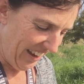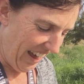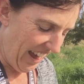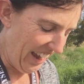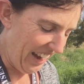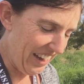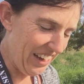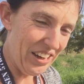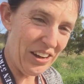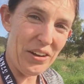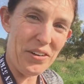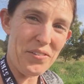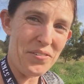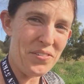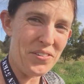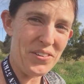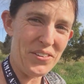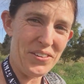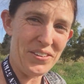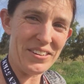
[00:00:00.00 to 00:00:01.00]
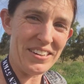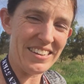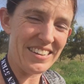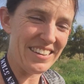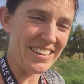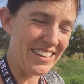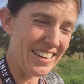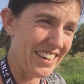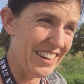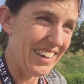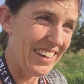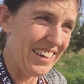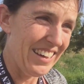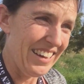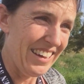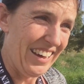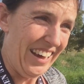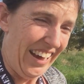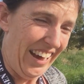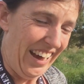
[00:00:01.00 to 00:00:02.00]
I ate a lot of food
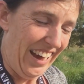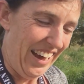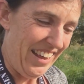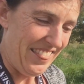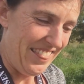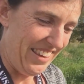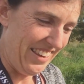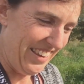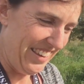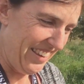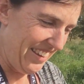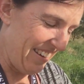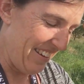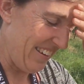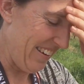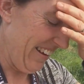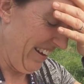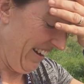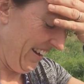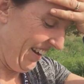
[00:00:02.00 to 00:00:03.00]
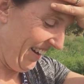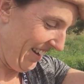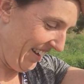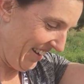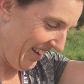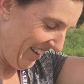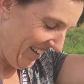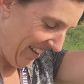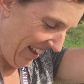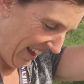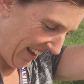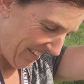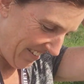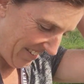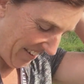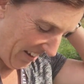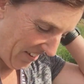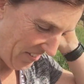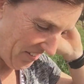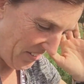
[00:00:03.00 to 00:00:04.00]
at the aid
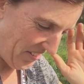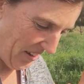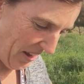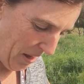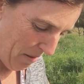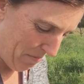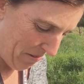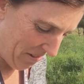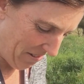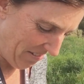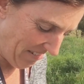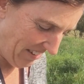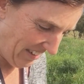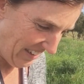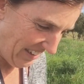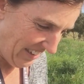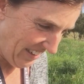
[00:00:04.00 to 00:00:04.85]
station table.